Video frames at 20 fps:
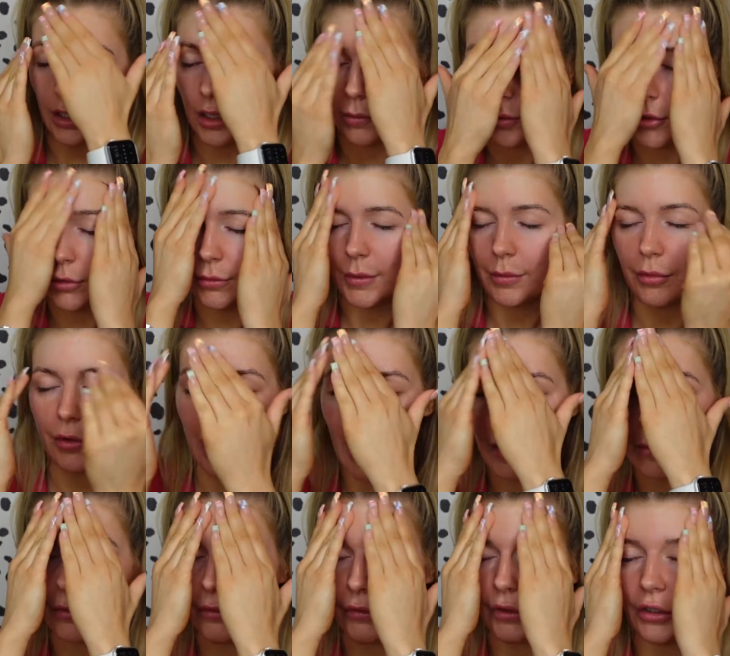put my
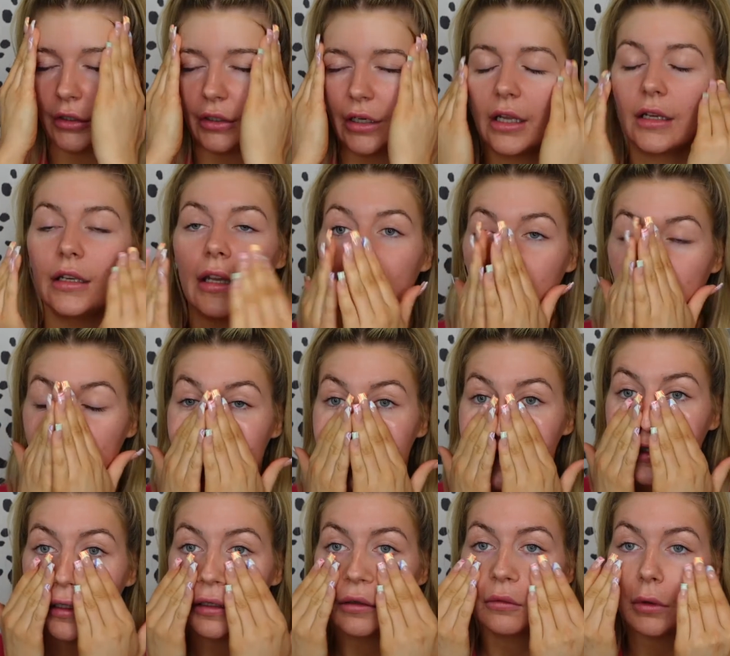primer on, and then
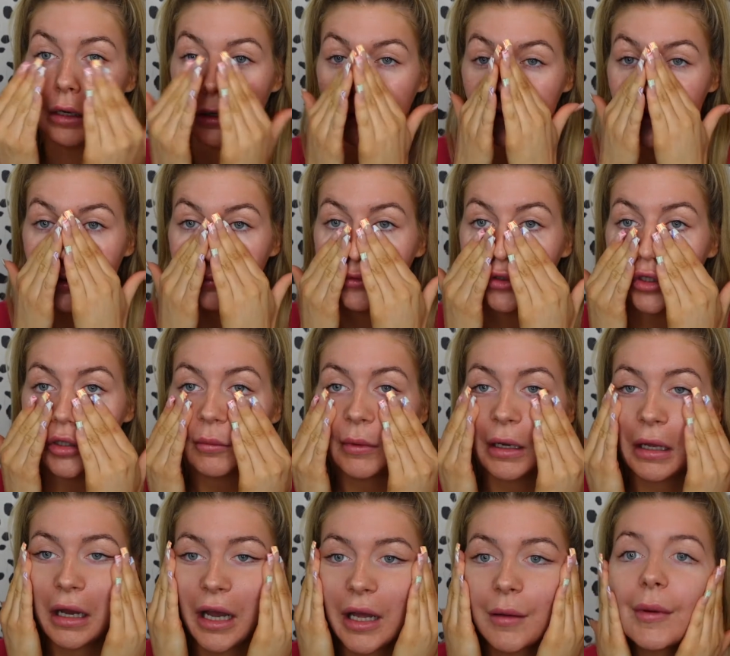obviously whilst I'm doing my
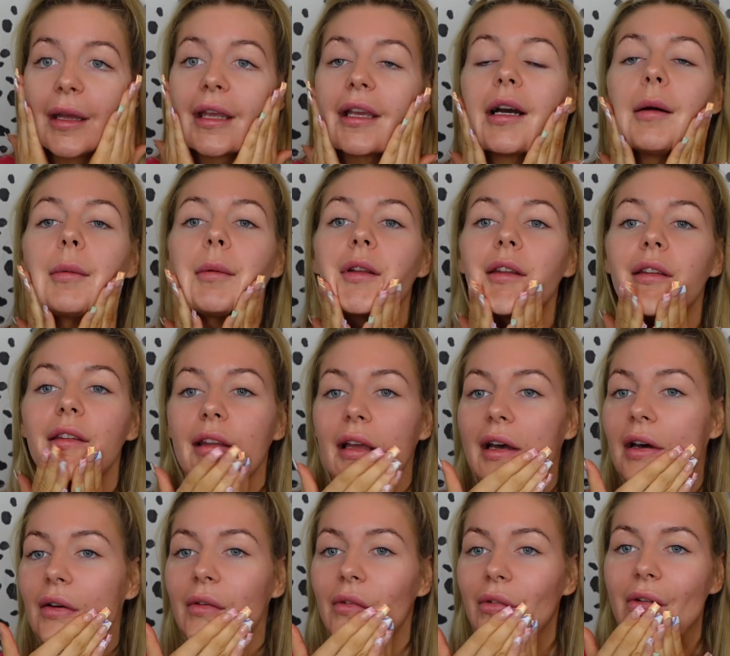eye makeup and
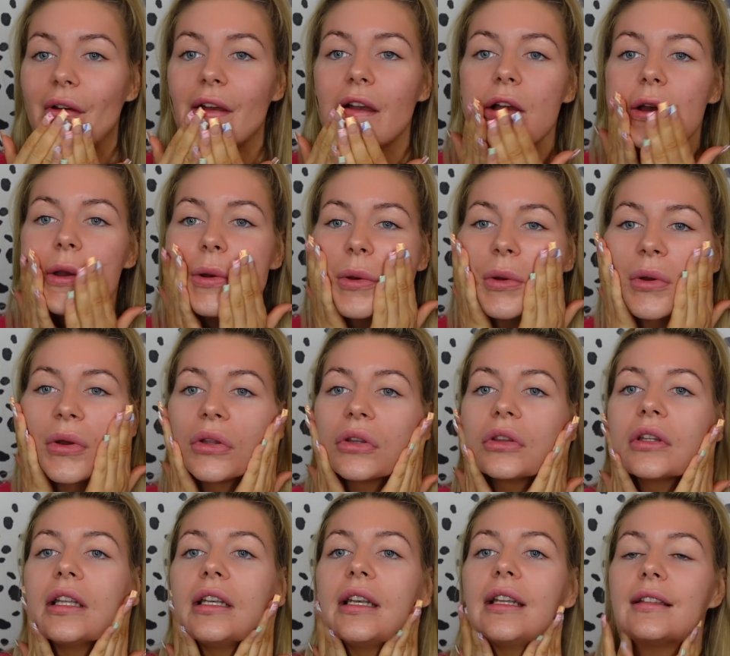stuff,
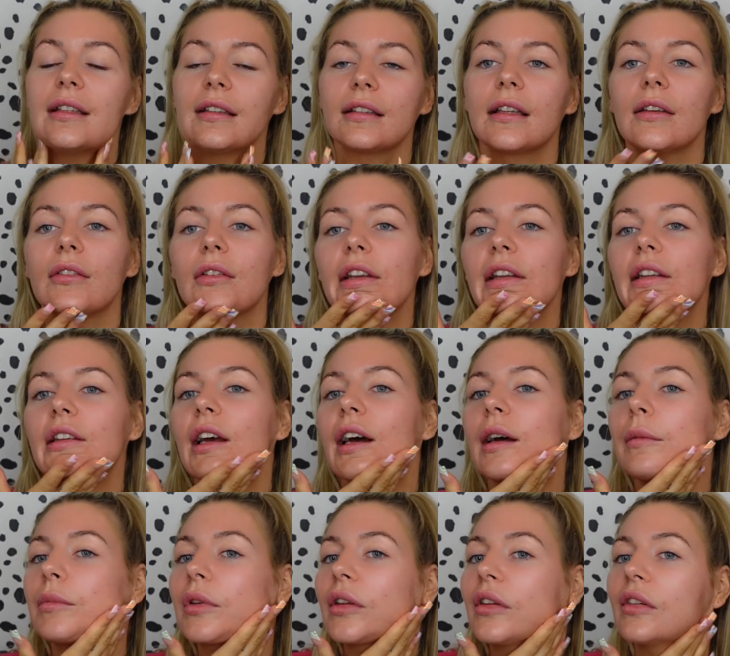then this is giving it
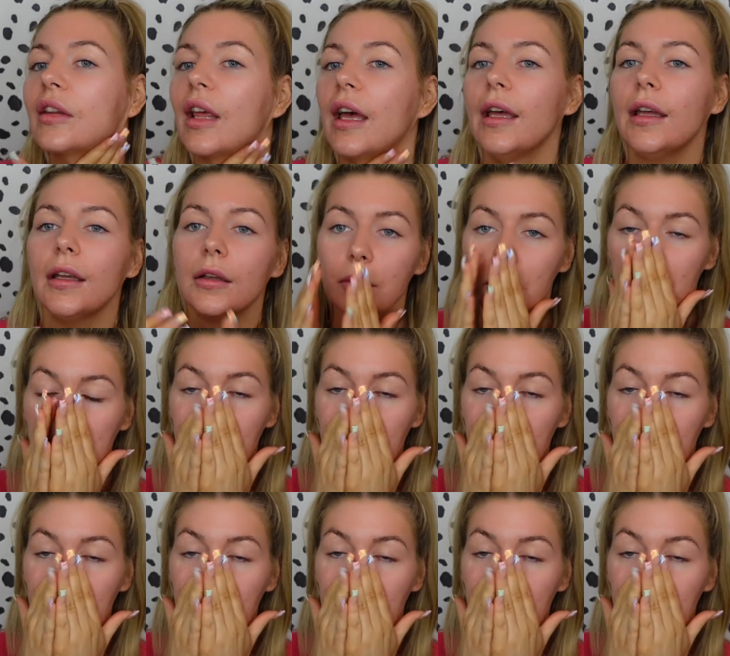time to set.